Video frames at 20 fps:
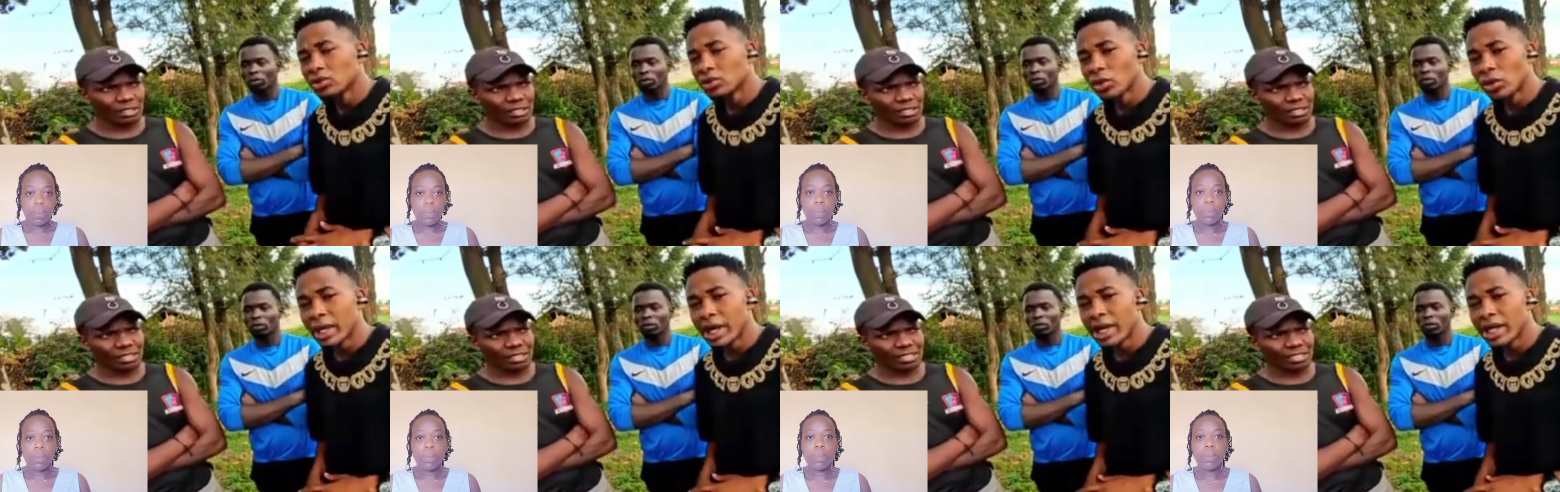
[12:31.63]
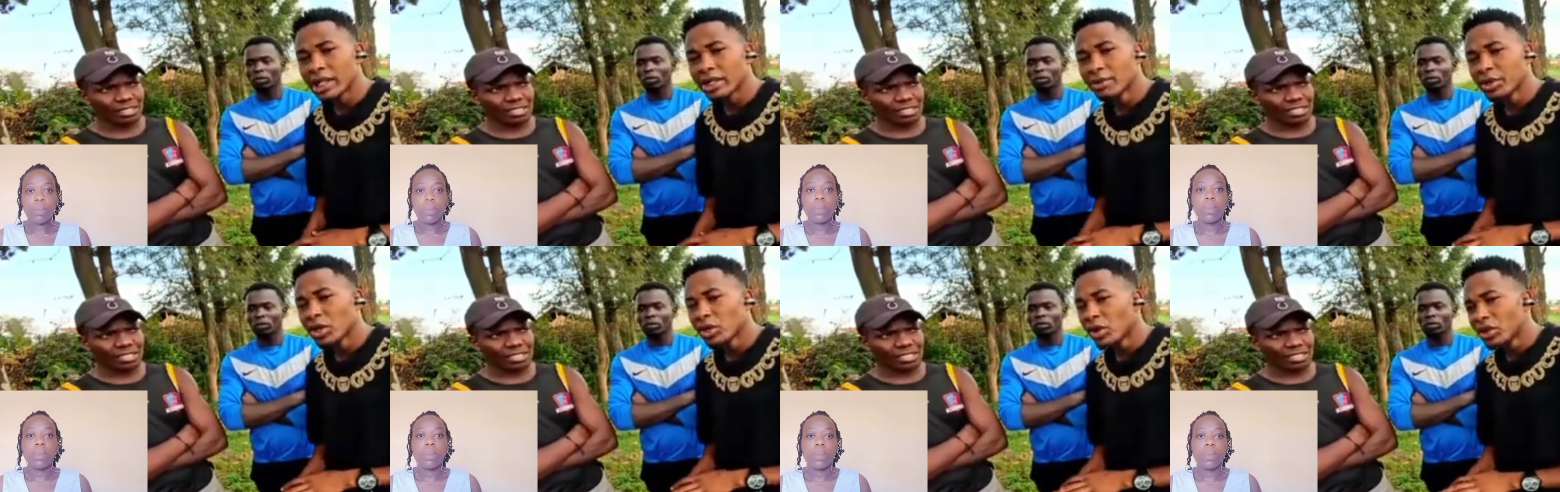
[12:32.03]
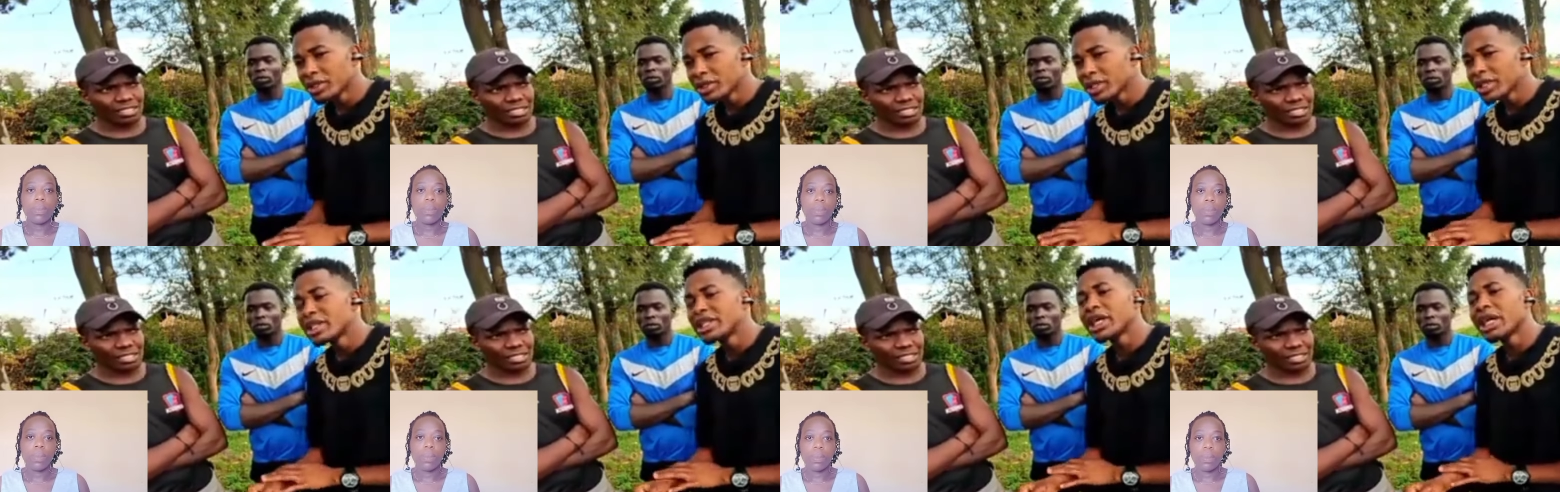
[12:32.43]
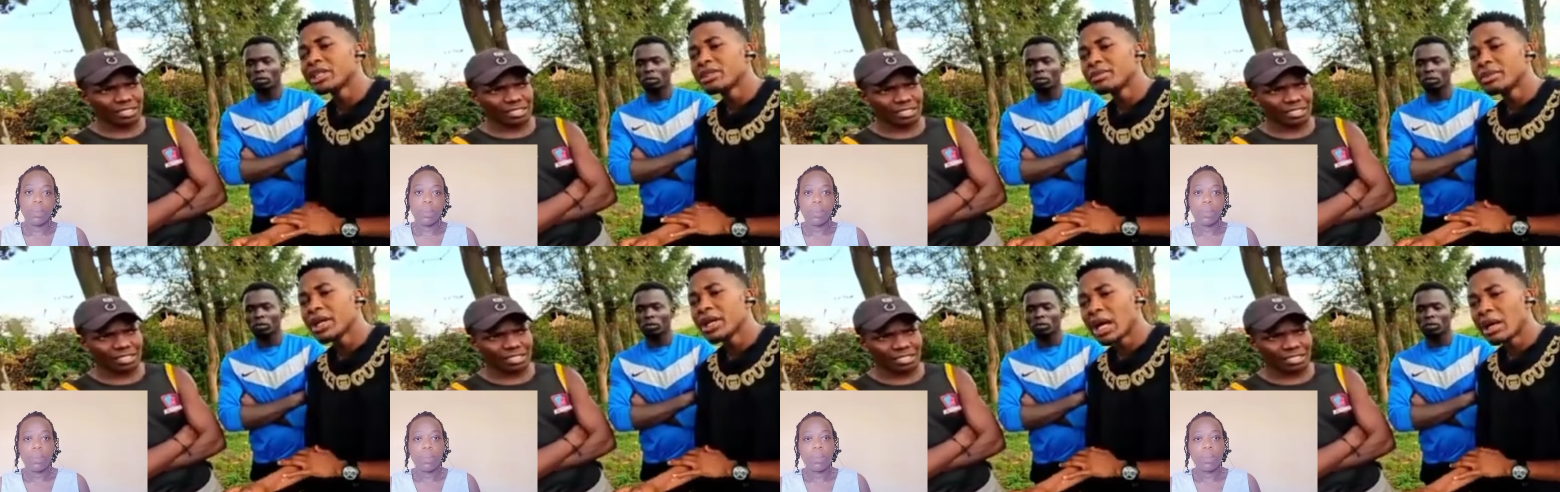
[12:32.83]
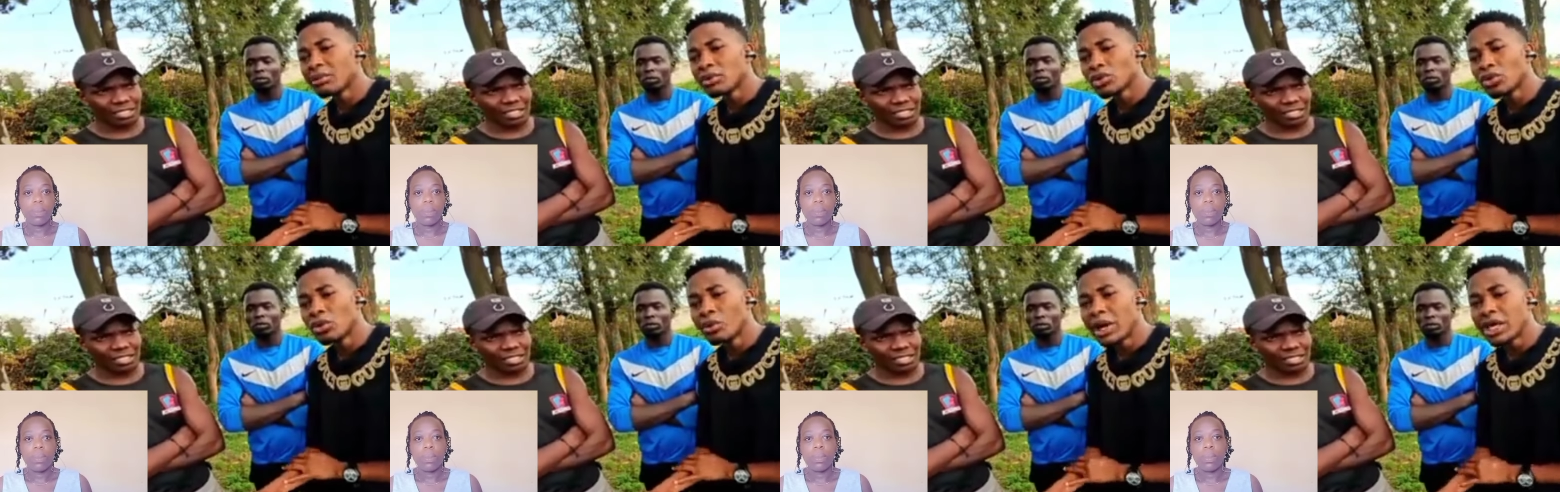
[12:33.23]
Speaker 1: to narrate because it has
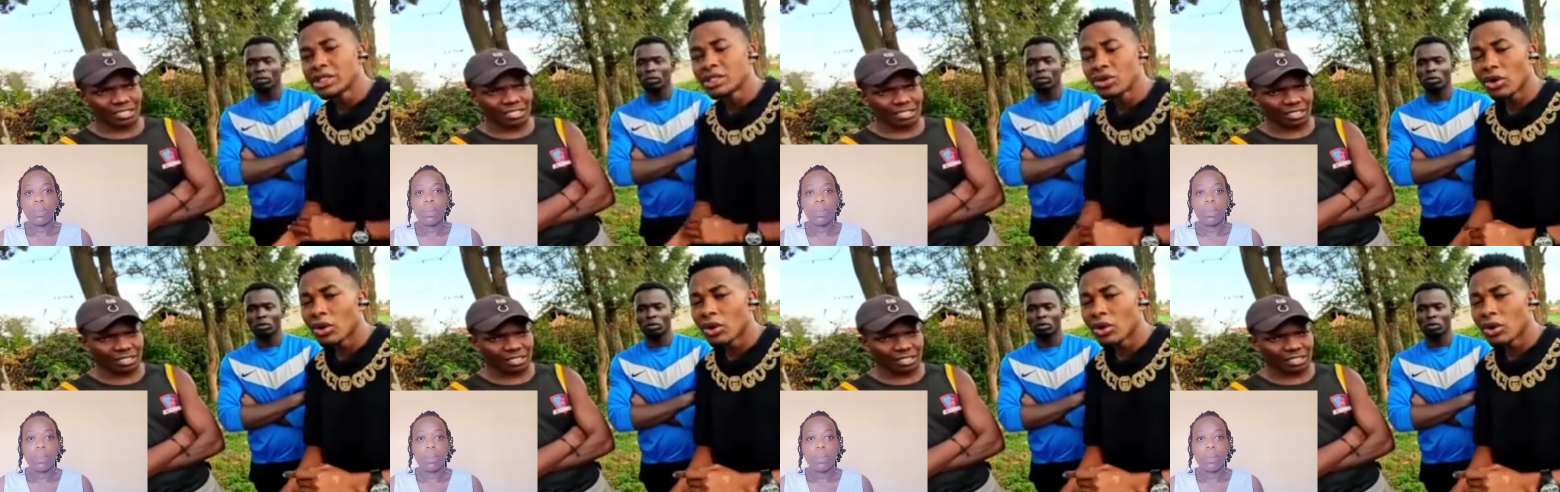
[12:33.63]
become too much